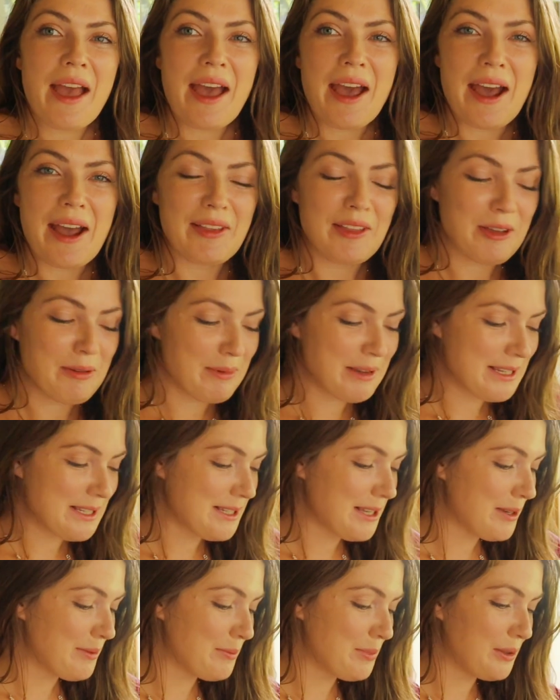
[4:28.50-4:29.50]
I let my
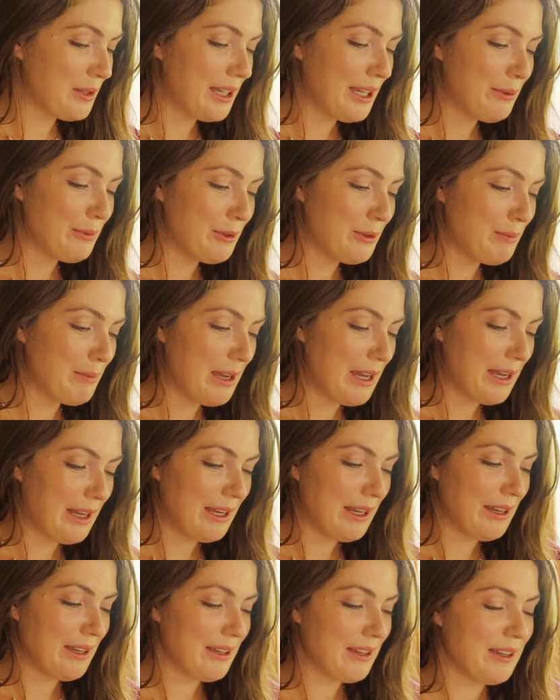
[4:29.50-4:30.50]
son play with
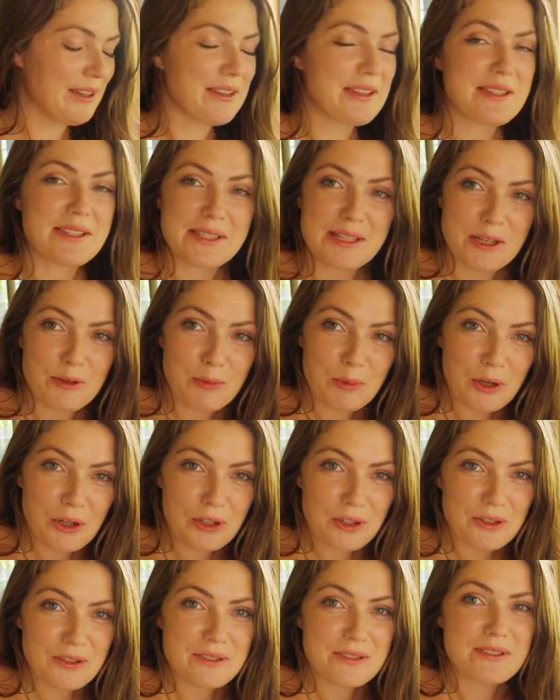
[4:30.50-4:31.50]
my seed
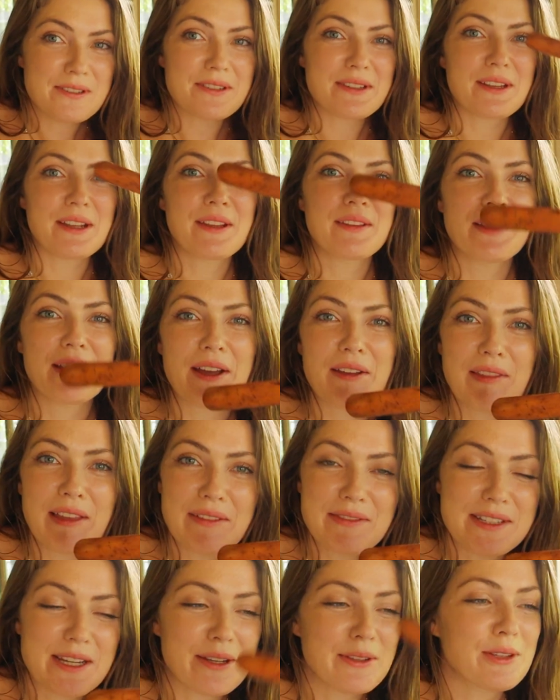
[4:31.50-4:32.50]
markers and they got
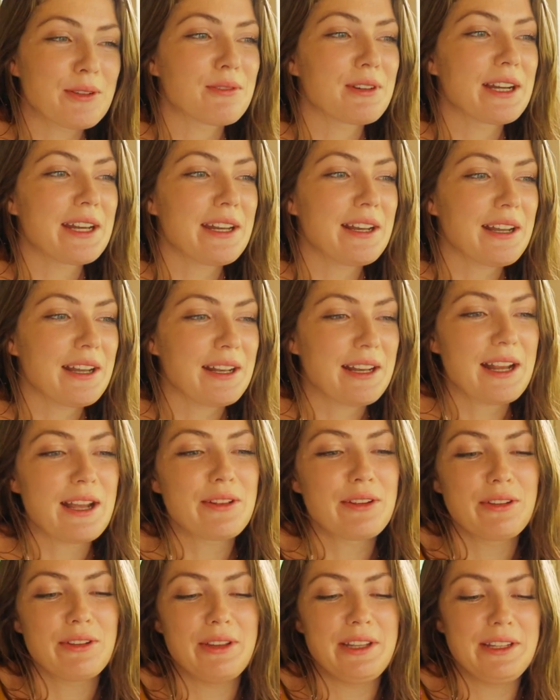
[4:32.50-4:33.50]
left out in the rain, and now
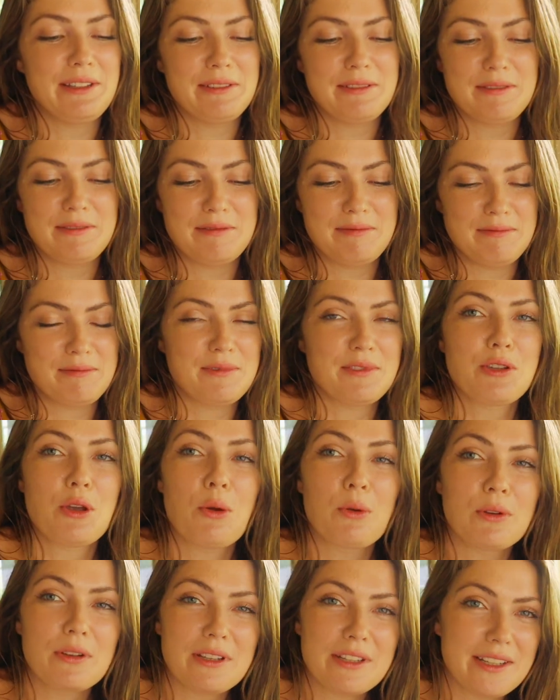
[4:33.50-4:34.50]
they're like
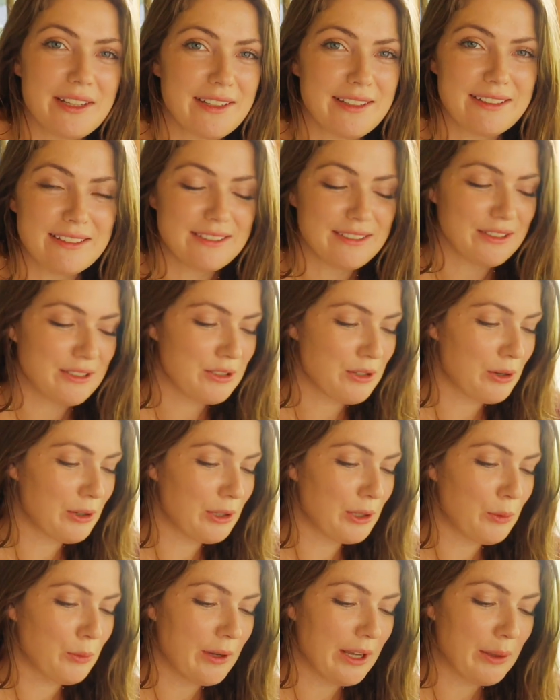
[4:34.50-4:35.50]
totally
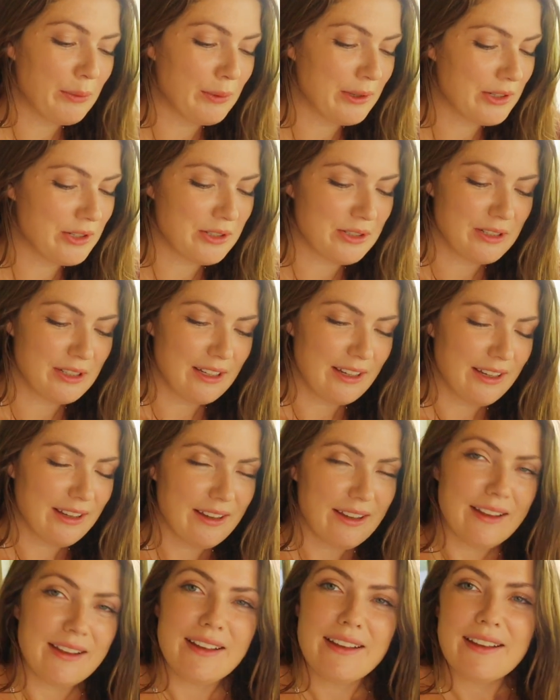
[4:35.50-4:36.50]
wet, which,
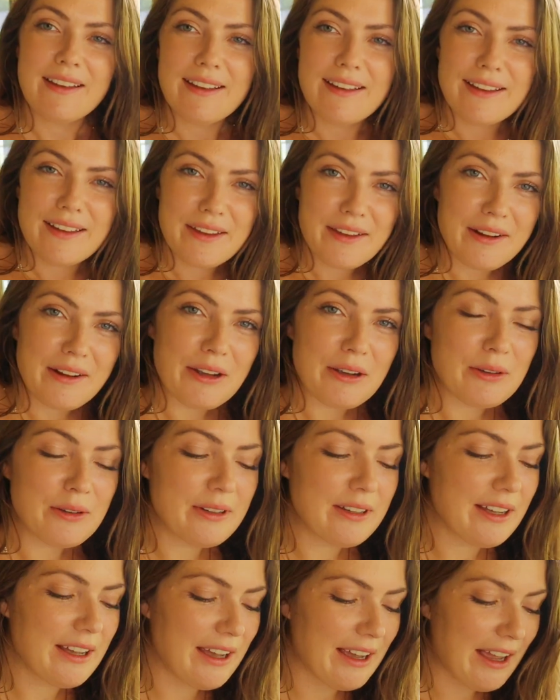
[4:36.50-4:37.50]
you know,
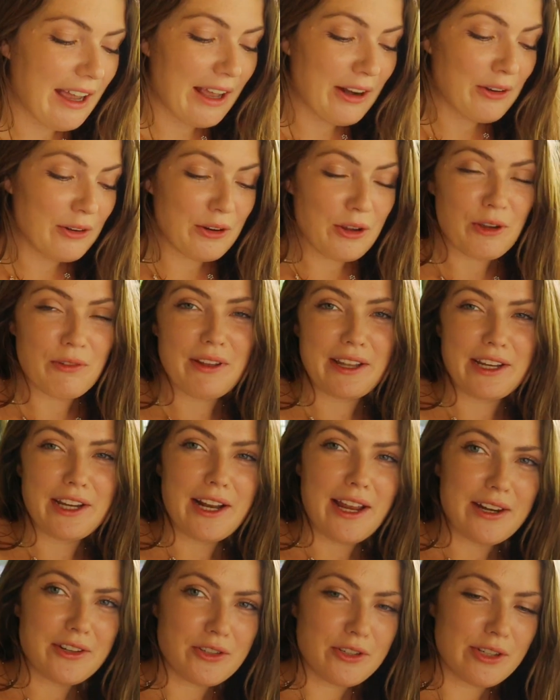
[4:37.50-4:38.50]
I don't know if I can
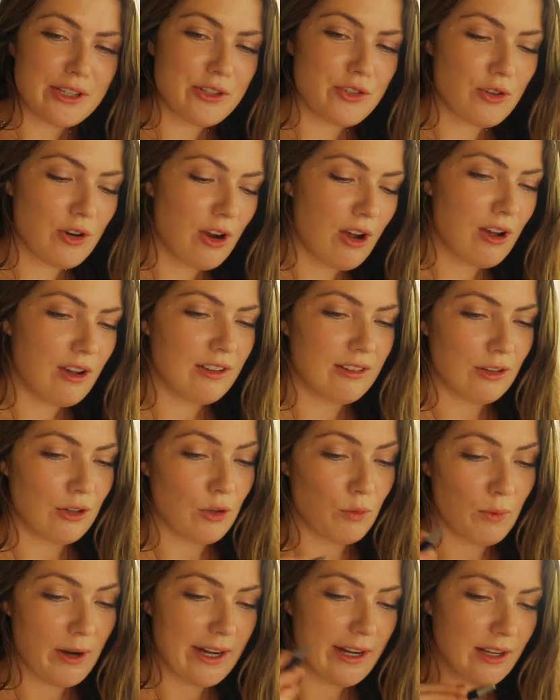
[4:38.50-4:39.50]
actually draw or
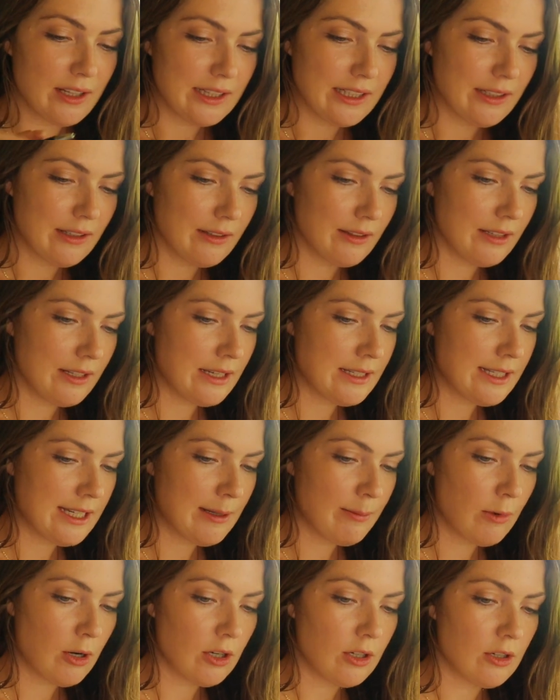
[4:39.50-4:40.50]
write on the seed
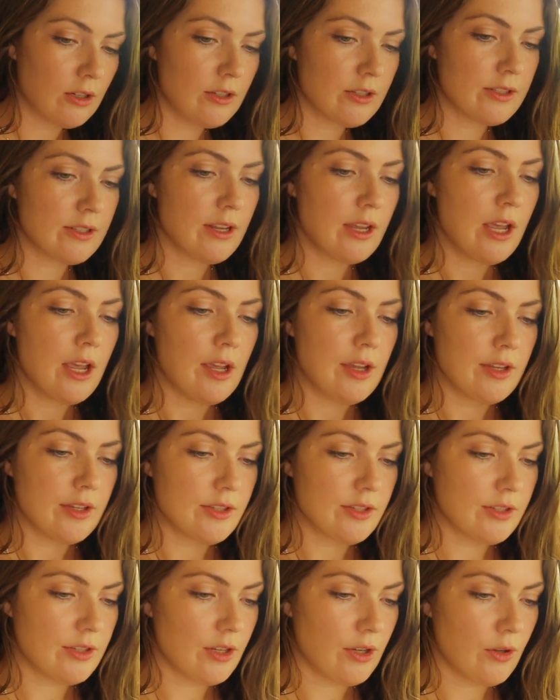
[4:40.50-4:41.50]
markers.
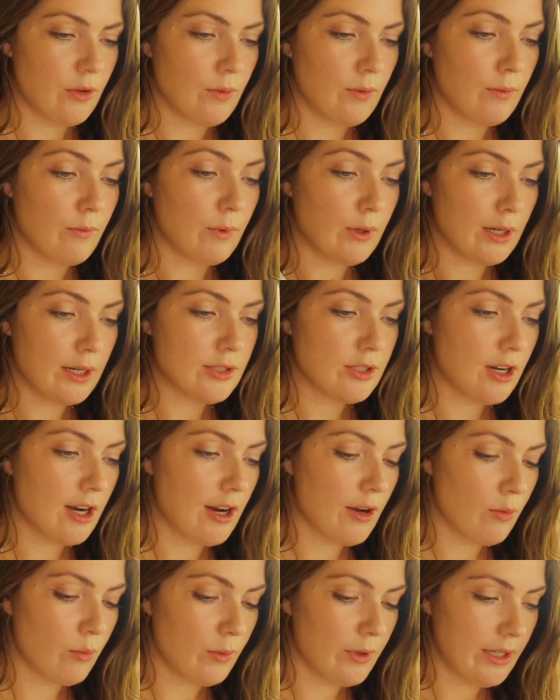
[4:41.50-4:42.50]
So we're gonna
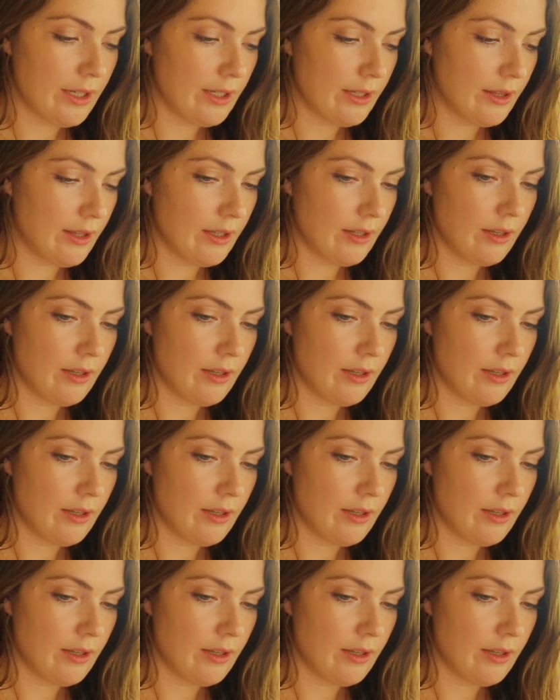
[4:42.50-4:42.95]
start out with